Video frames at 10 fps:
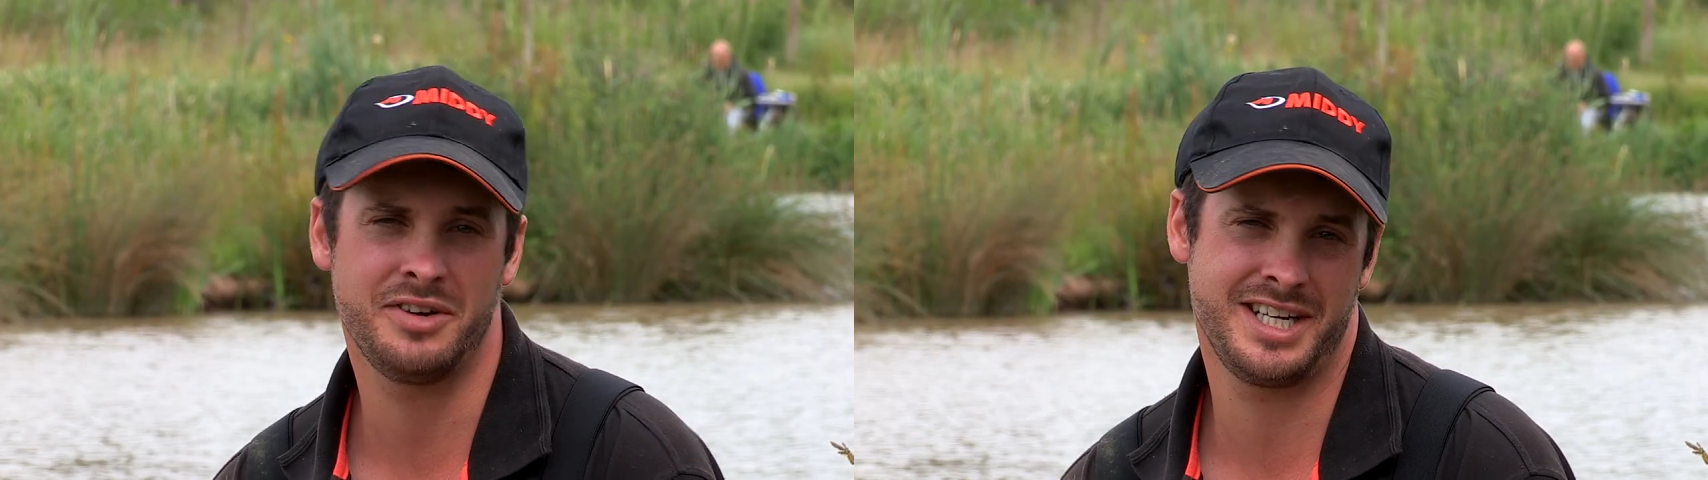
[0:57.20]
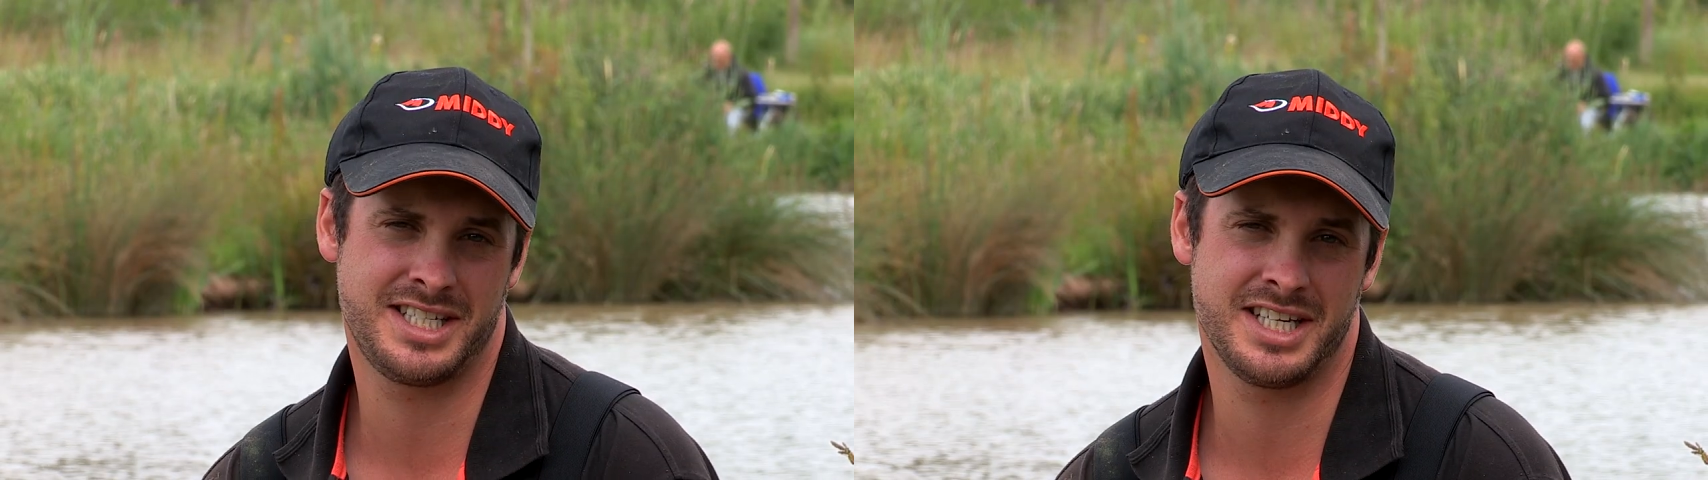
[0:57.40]

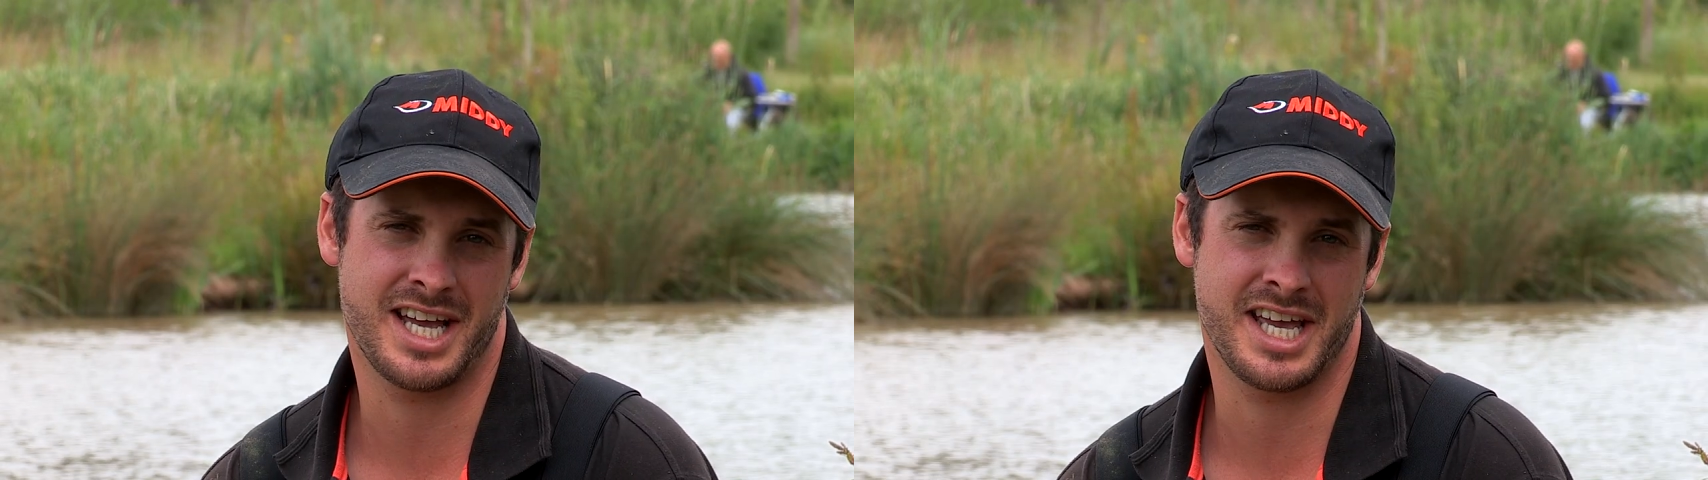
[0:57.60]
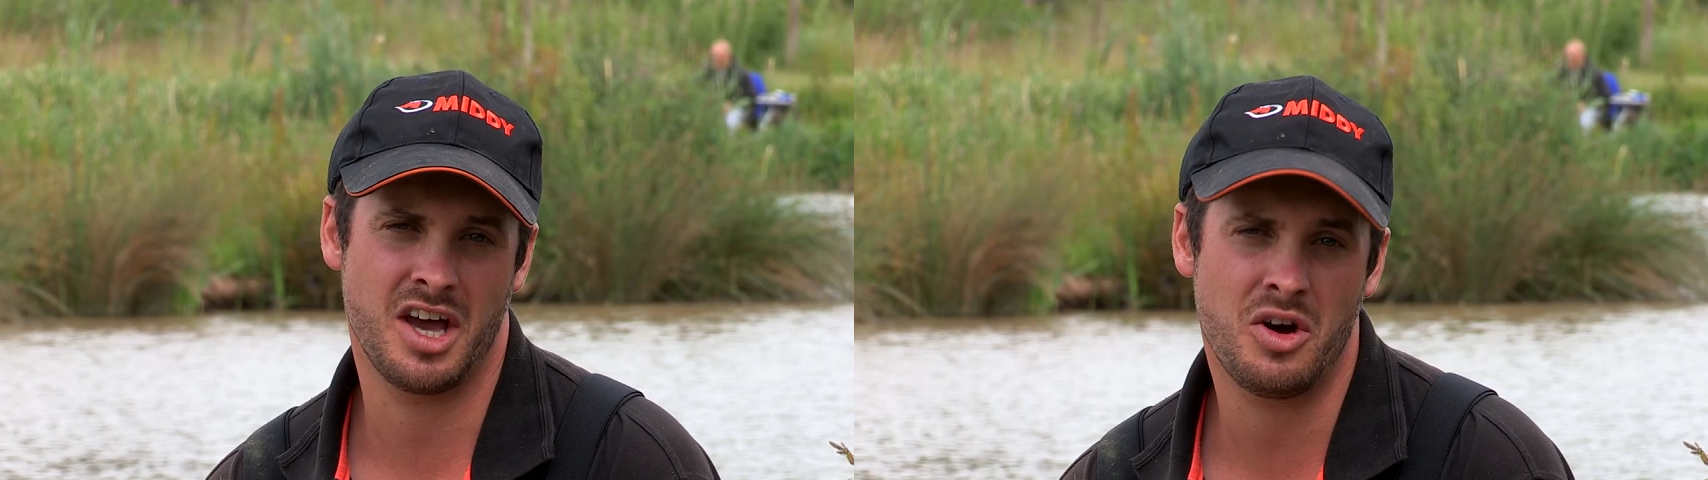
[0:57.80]
us
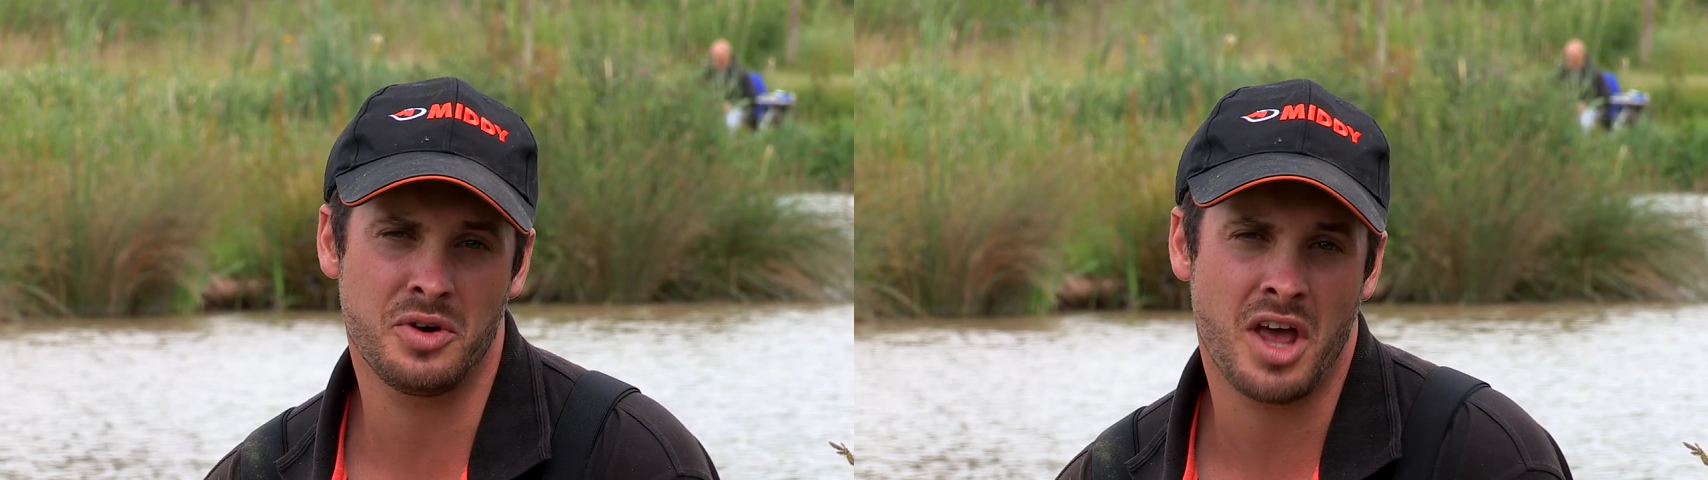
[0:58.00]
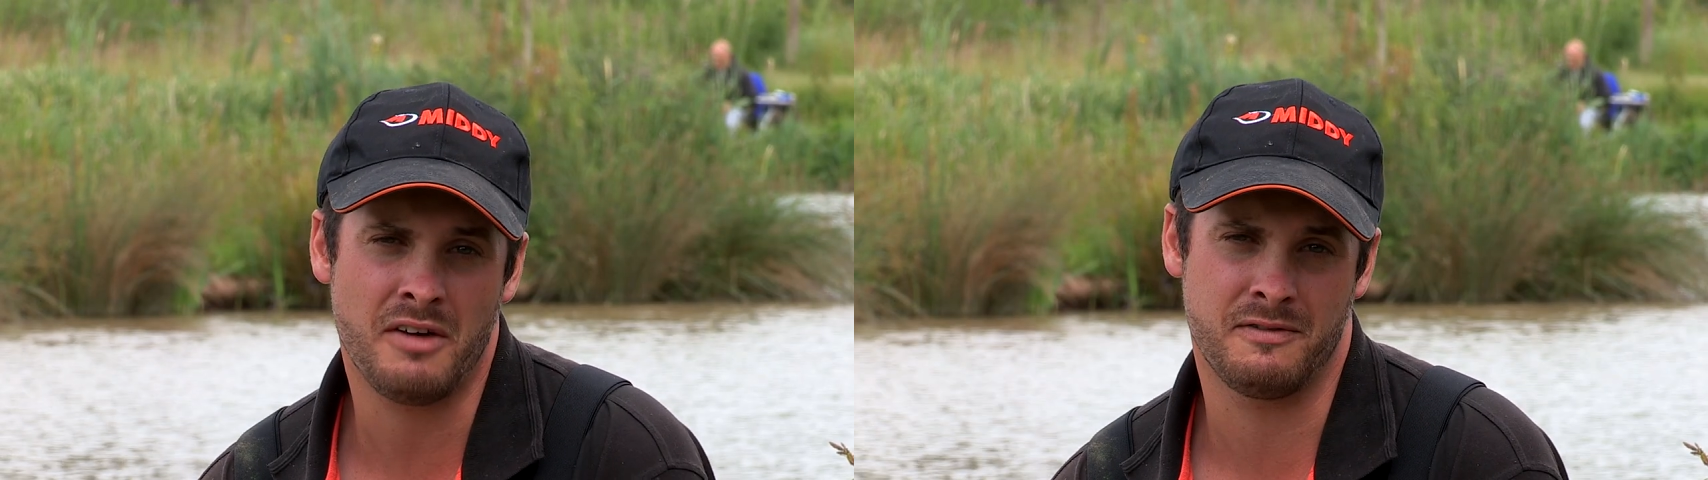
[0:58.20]
today at
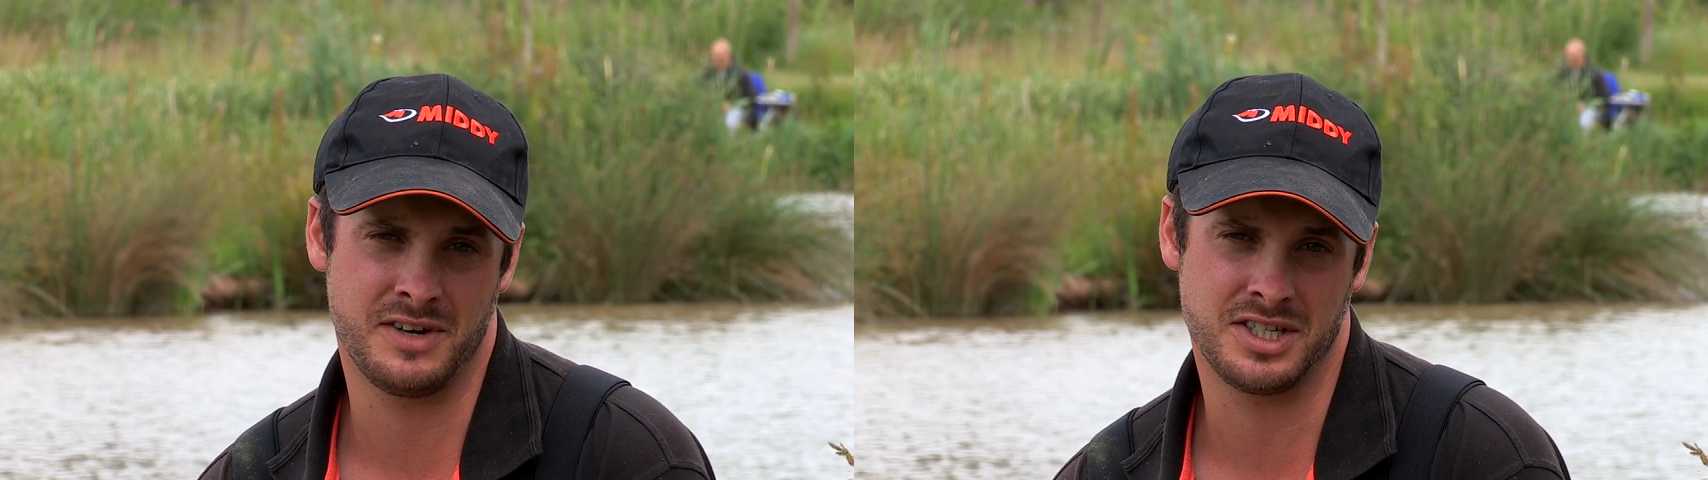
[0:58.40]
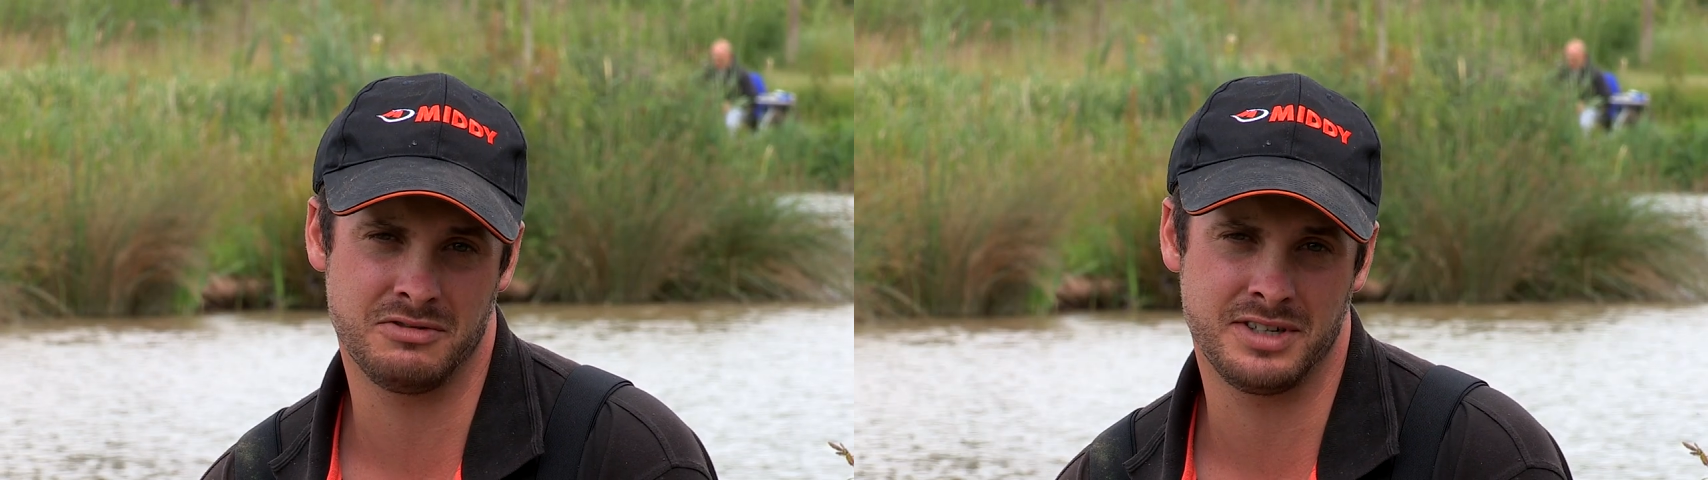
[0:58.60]
Old Hough
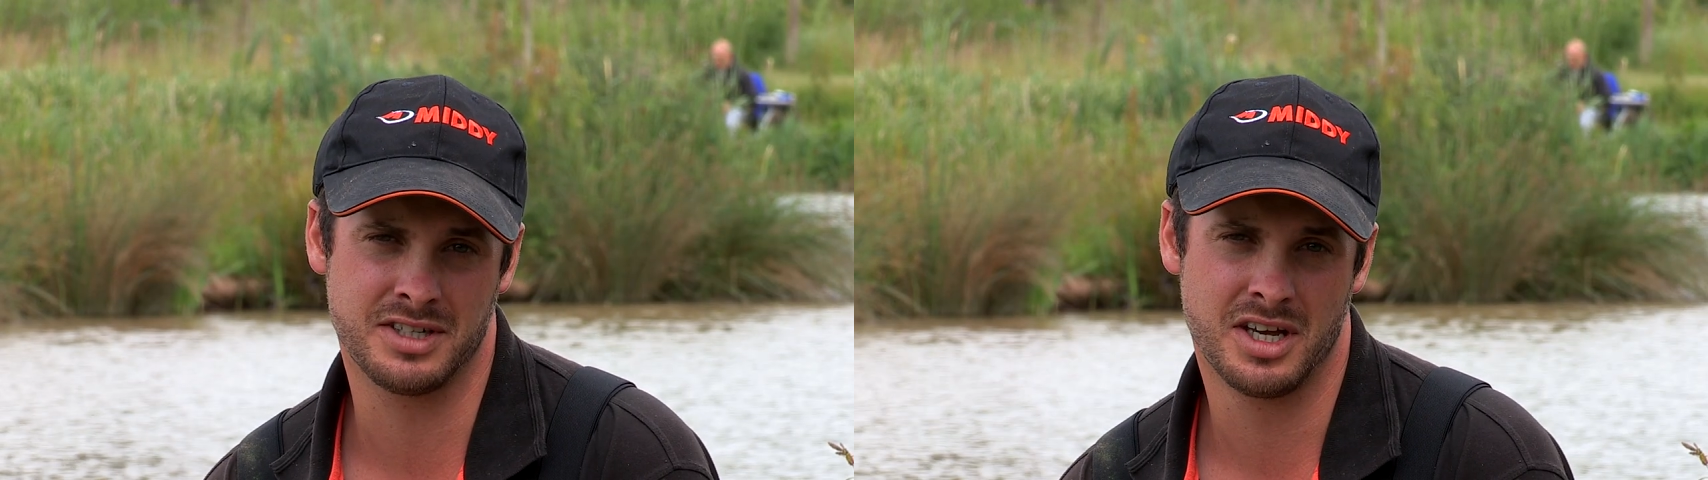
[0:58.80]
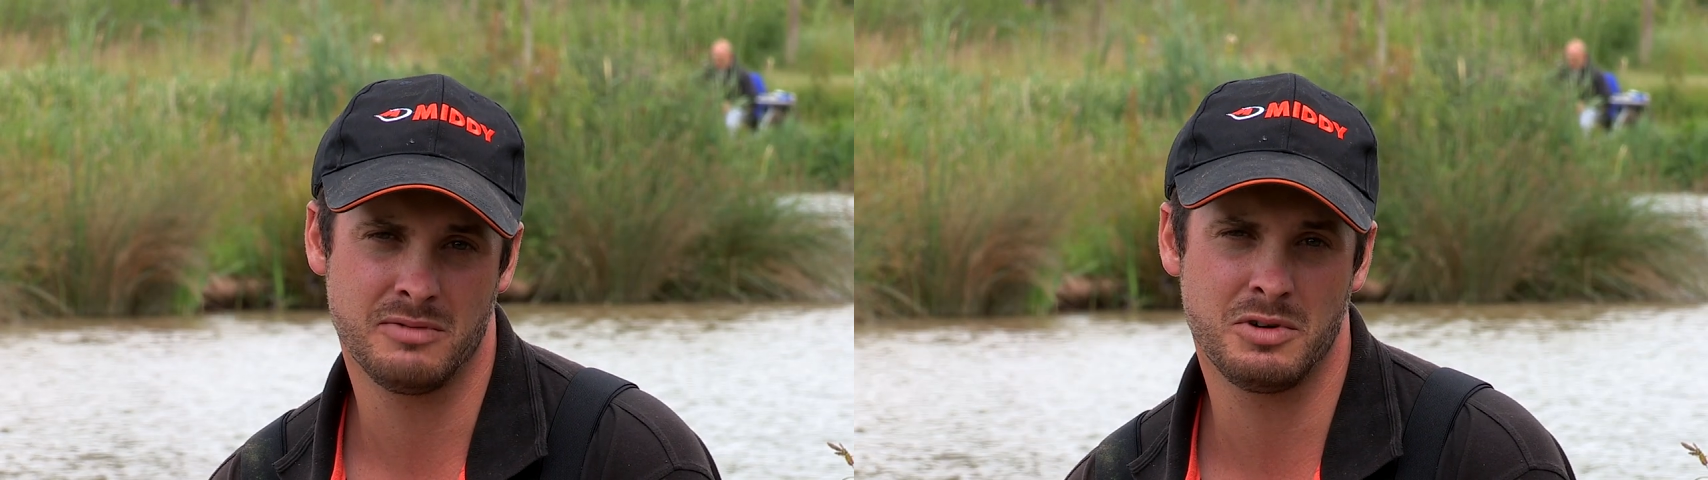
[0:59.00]
Fisheries,